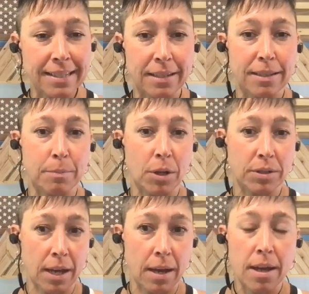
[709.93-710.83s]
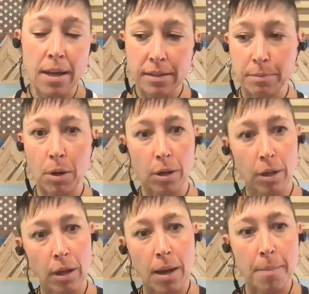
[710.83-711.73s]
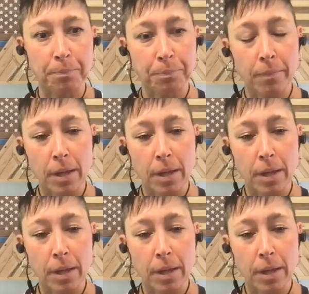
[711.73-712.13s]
and small time small um,